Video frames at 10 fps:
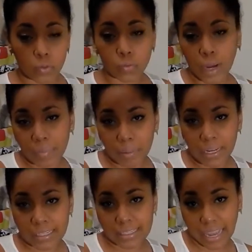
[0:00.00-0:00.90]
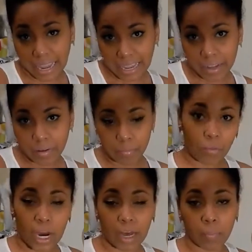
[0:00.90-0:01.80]
red buttons in
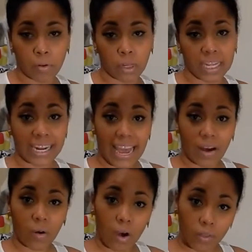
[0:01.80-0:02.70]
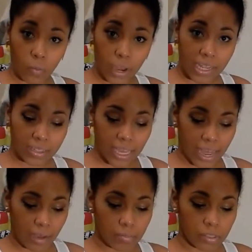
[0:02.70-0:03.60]
while pulling out on the white
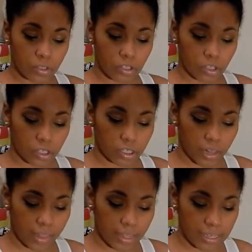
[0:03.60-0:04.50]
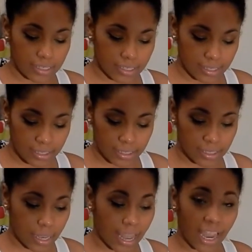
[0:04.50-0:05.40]
tabs. So you're just going to go like this,
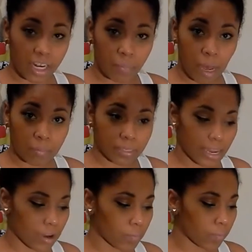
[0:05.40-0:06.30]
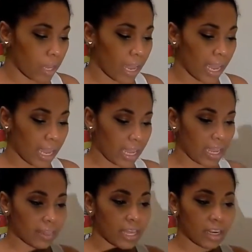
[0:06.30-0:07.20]
and it pops out.
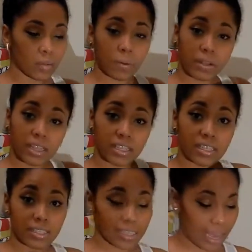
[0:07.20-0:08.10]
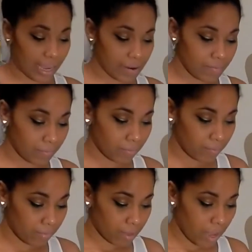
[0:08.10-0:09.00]
And then you put this to the side,
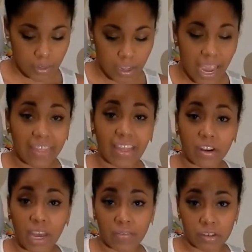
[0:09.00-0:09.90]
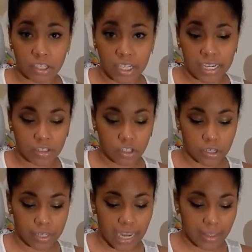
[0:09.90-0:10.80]
and then you have your seat
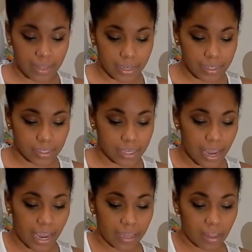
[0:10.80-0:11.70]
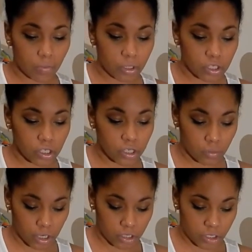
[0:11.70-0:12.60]
just like this. And then what you're going
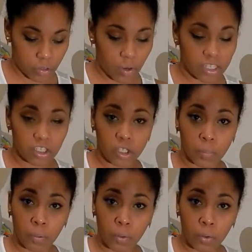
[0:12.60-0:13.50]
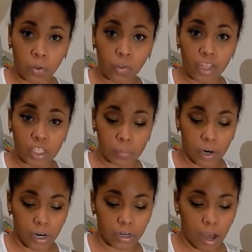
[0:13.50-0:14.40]
to want to do is just pull this
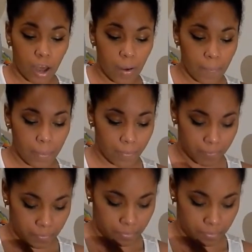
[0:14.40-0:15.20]
part up